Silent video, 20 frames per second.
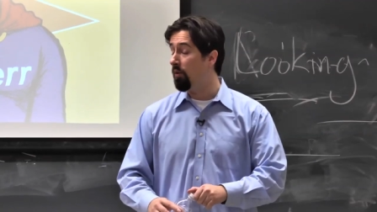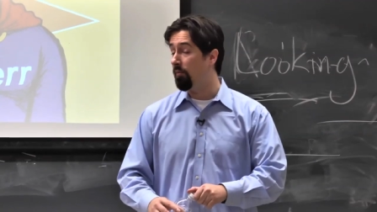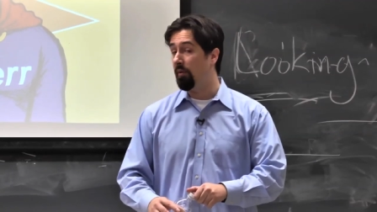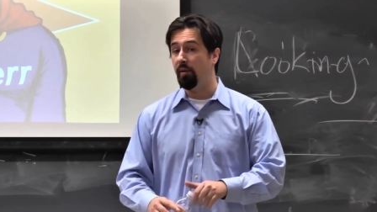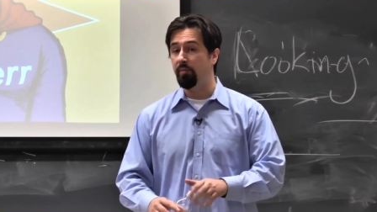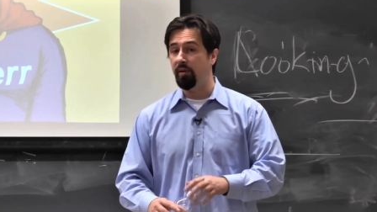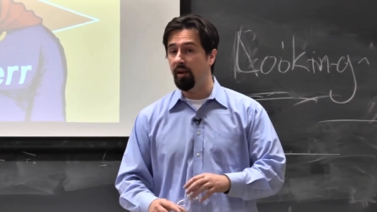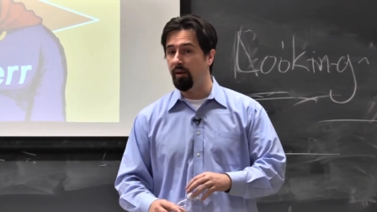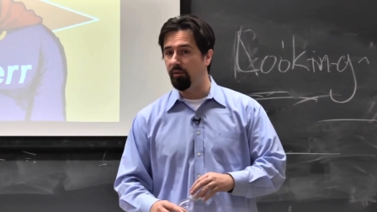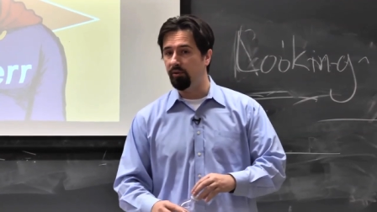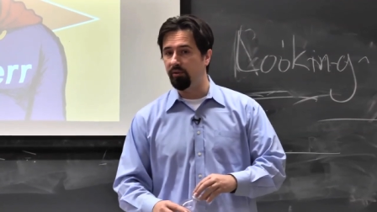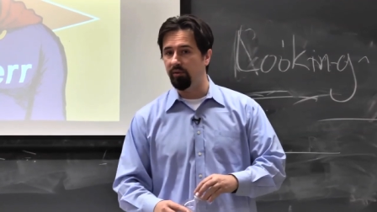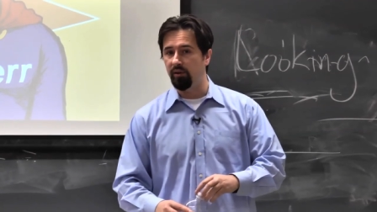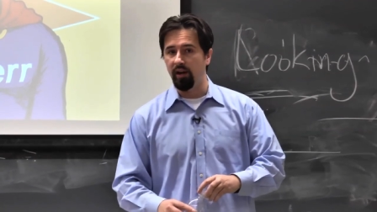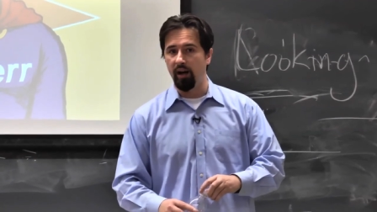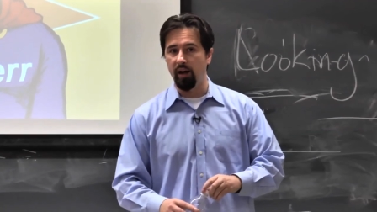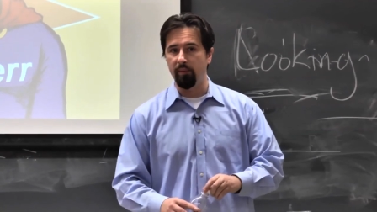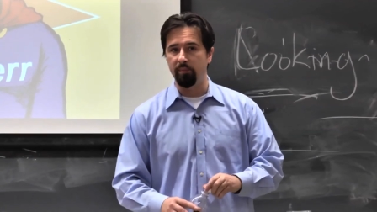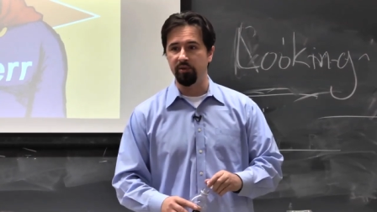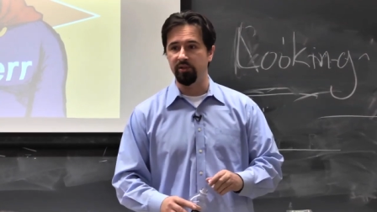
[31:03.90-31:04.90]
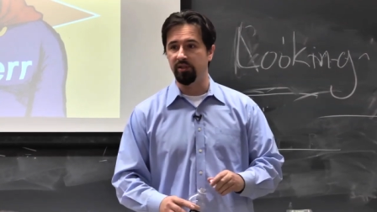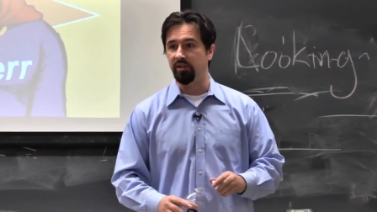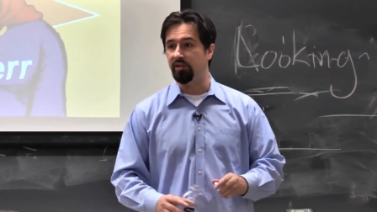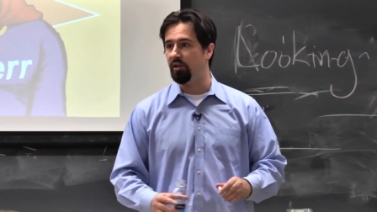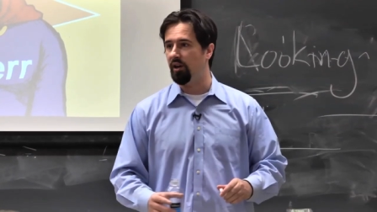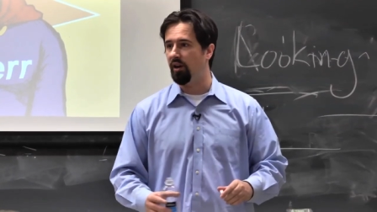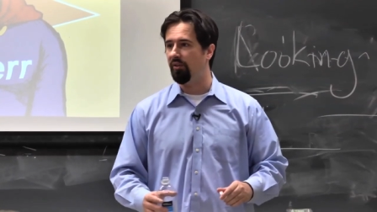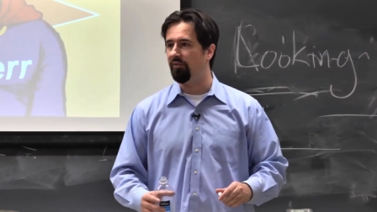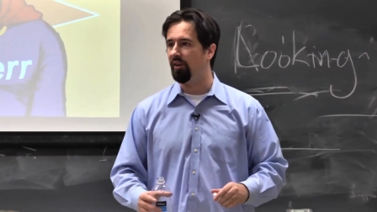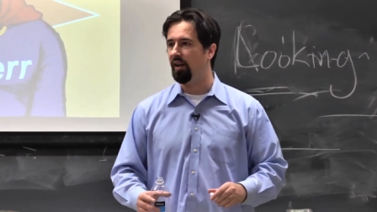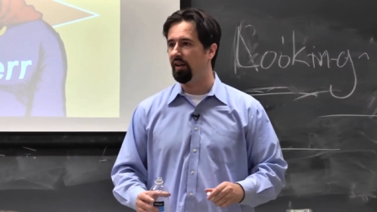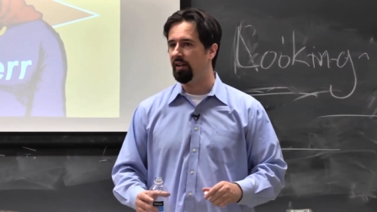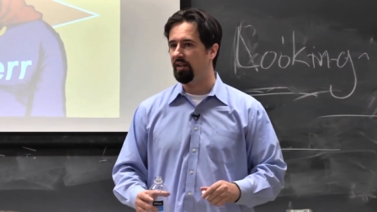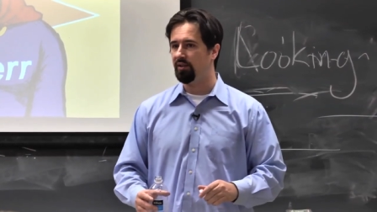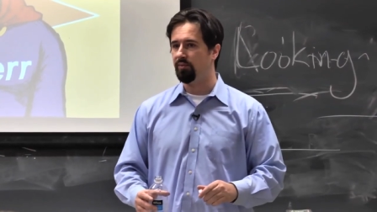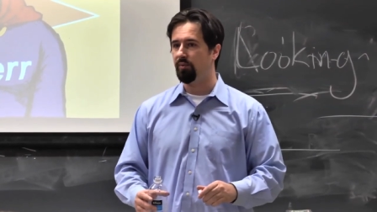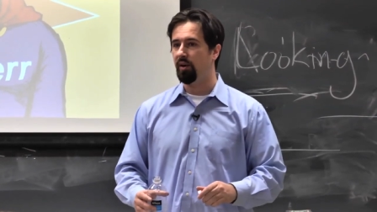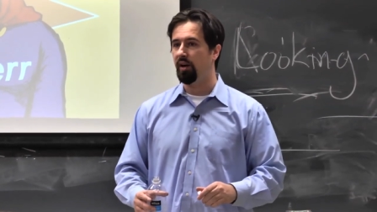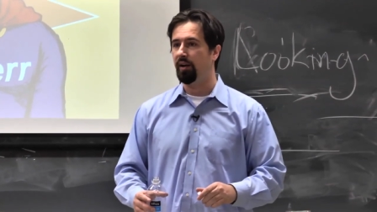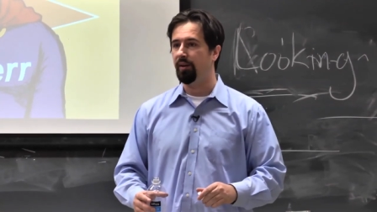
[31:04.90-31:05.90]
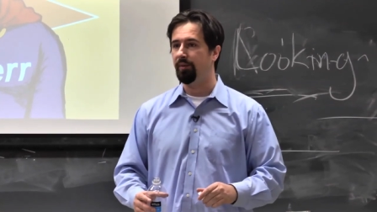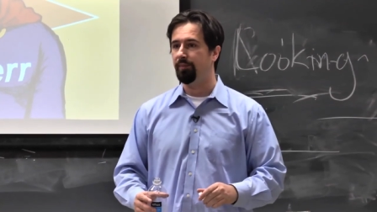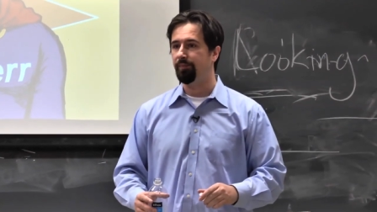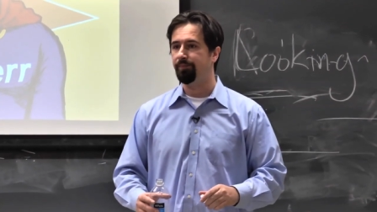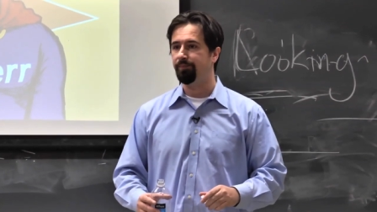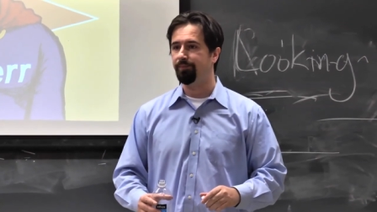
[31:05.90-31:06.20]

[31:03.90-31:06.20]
we might be able to accomplish this offline as well.